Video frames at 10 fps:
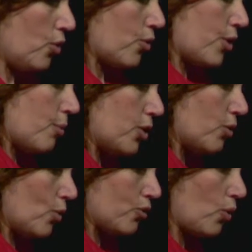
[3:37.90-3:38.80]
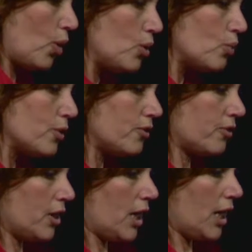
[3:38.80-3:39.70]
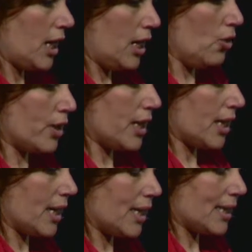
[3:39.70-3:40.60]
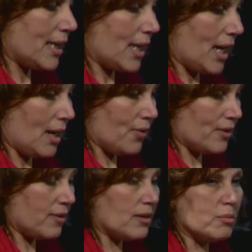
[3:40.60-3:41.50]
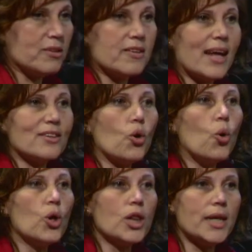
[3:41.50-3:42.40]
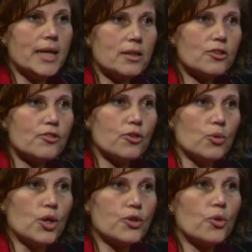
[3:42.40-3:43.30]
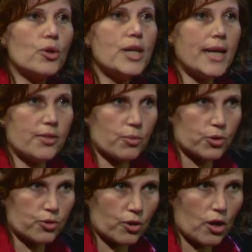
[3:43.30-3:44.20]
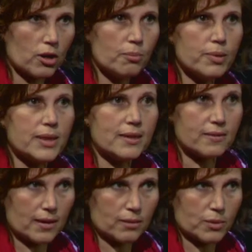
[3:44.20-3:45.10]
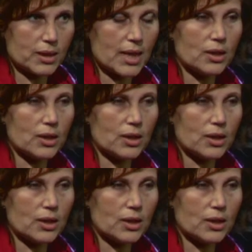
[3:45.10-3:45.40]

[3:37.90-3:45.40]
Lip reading: or the model was always looking at the sediments at all layers, so not only at the water column, but the sediment. And